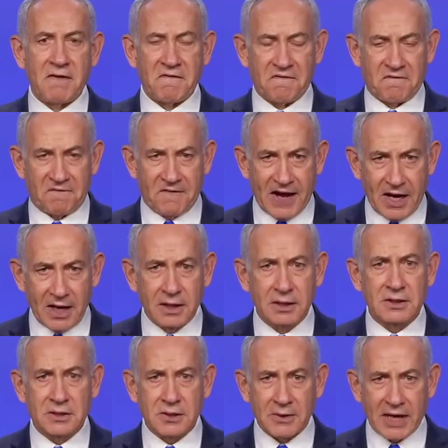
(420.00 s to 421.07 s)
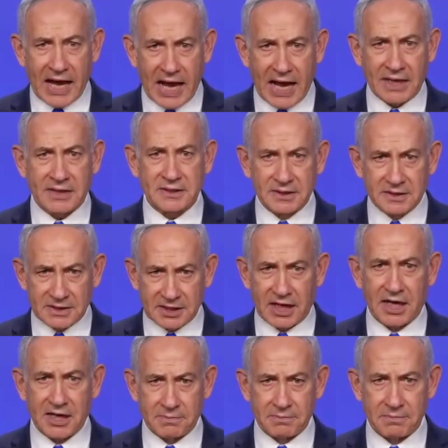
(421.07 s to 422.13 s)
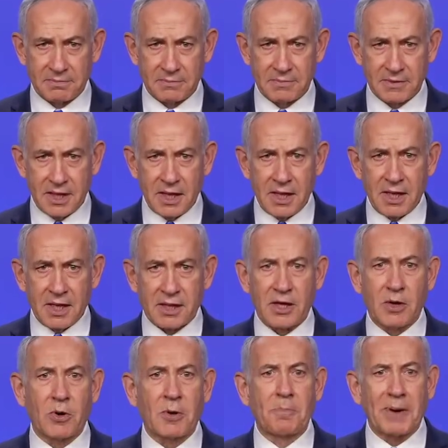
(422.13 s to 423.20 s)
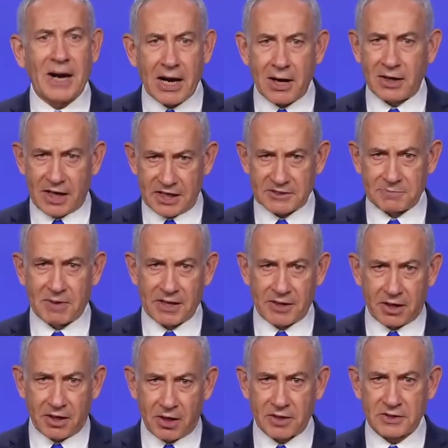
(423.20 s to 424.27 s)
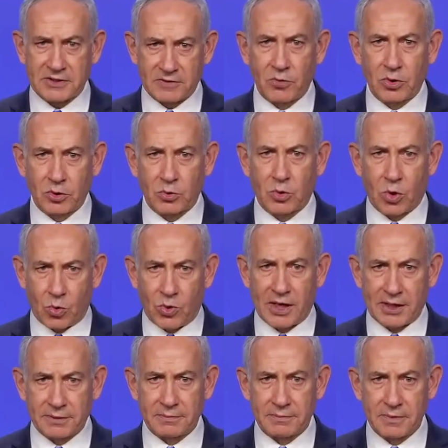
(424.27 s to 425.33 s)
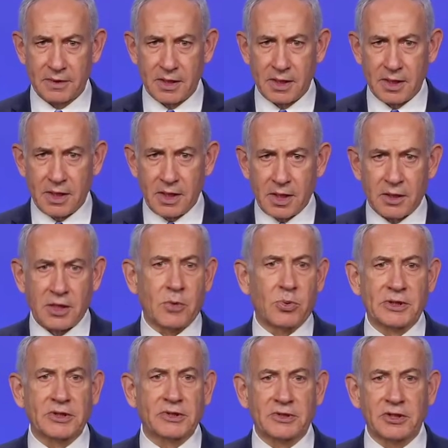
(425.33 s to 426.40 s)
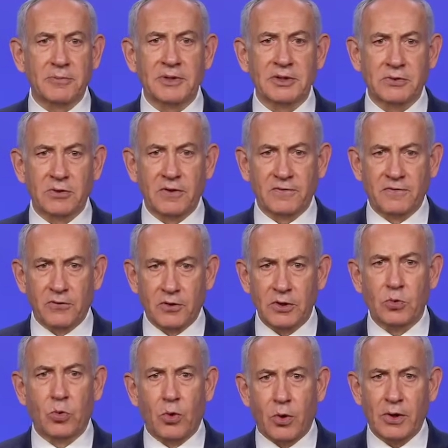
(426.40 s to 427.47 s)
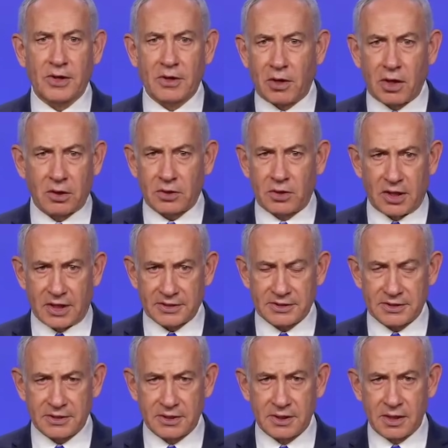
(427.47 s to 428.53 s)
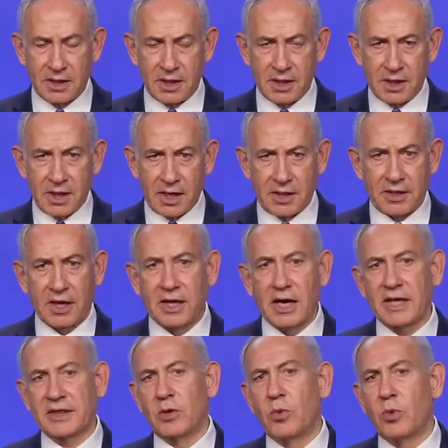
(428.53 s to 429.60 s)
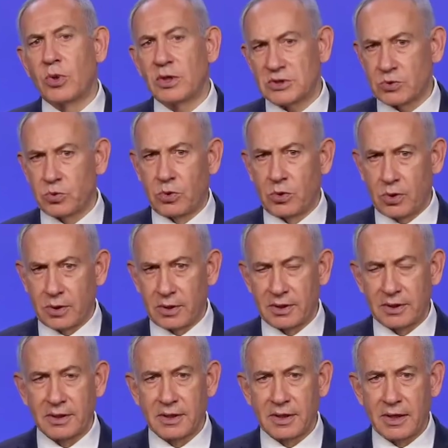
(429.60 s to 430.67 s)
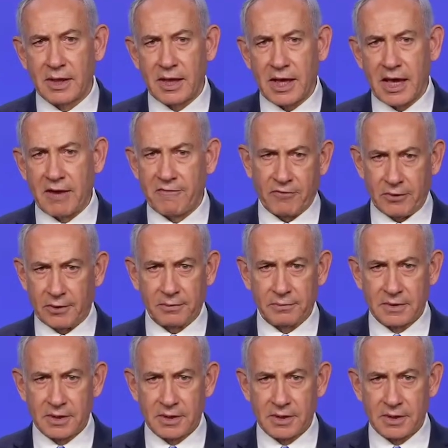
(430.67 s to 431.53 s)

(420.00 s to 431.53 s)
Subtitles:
failed to act in time. They were paralyzed by the horrors of World War I. They were determined to avoid war at all costs, and they got the worst war ever.